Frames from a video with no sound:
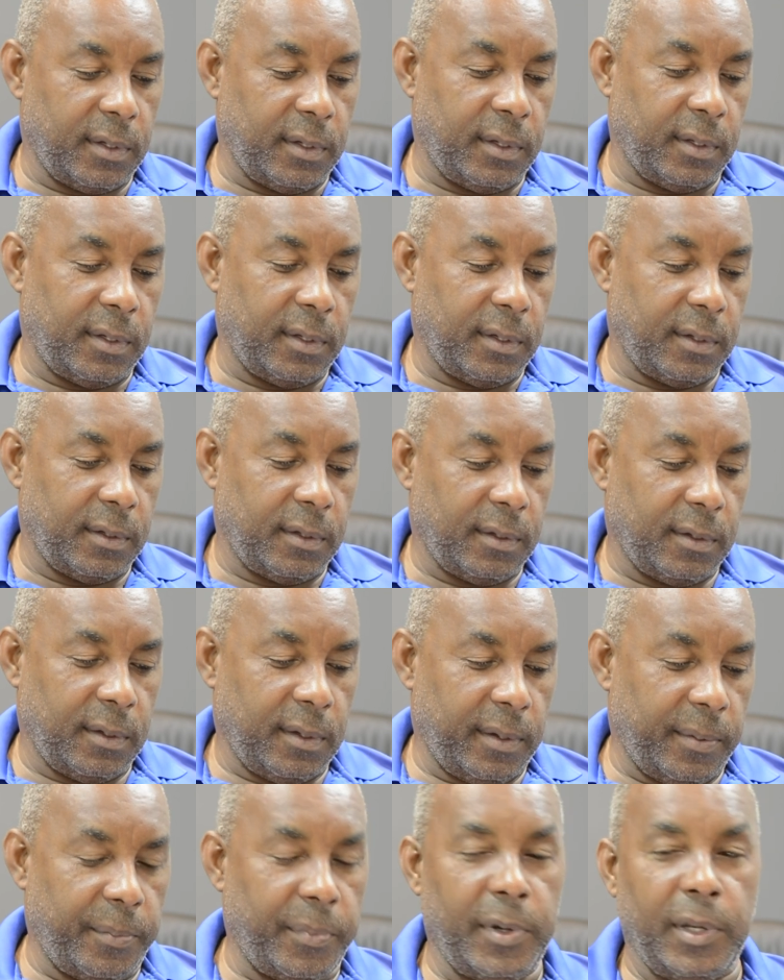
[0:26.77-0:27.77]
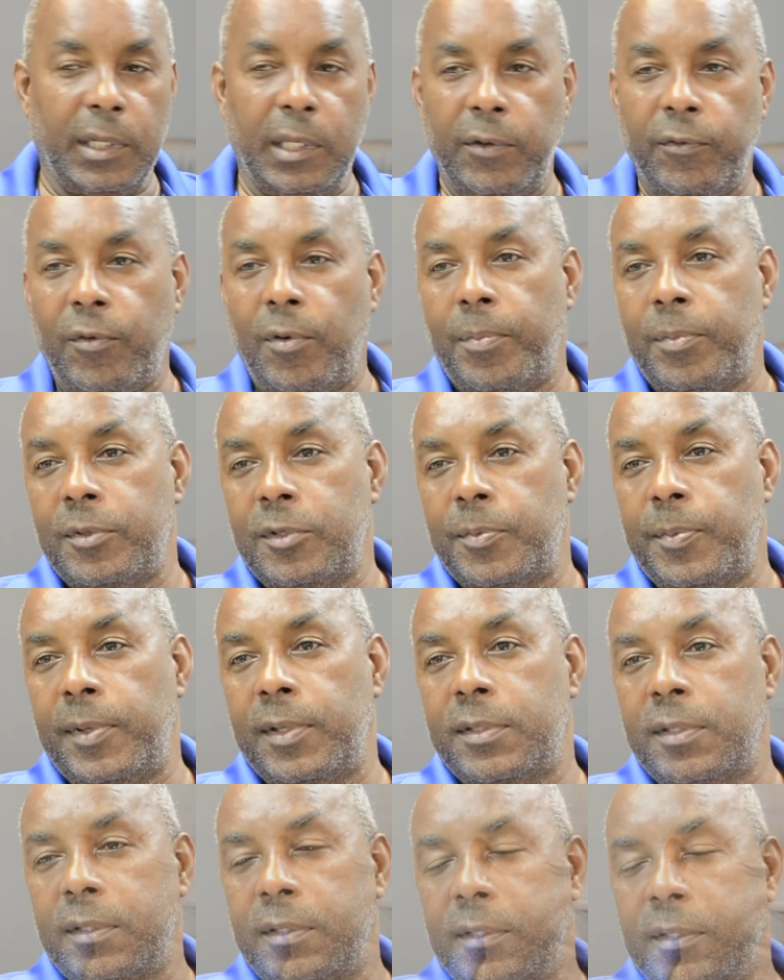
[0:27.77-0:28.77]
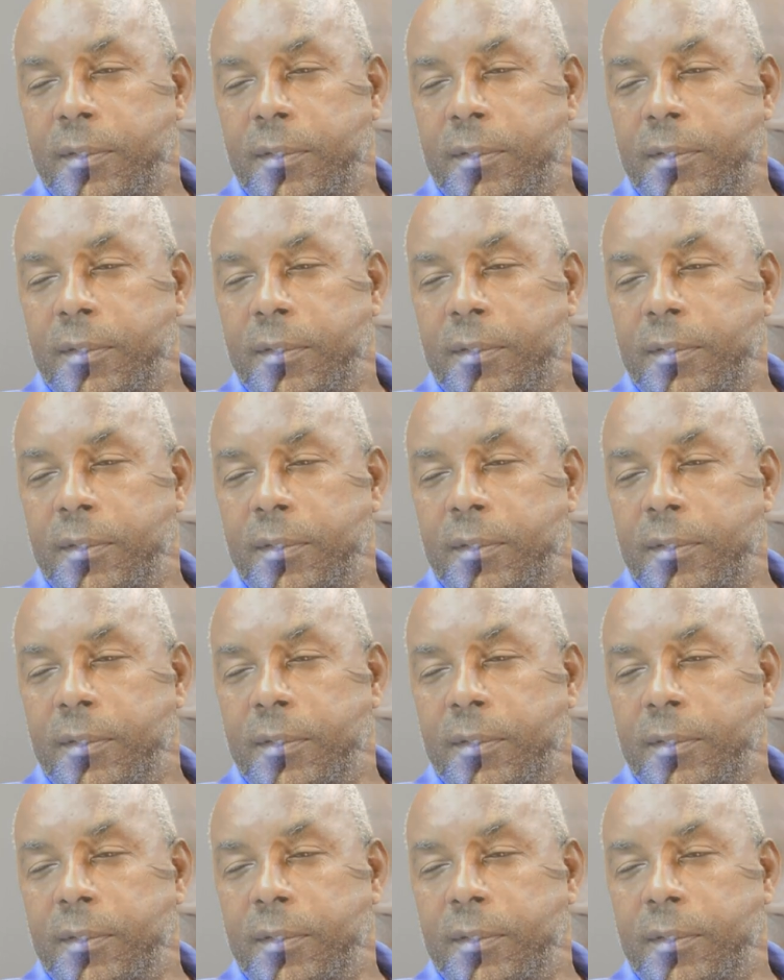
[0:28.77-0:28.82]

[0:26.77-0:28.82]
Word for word: and plenty of open spaces.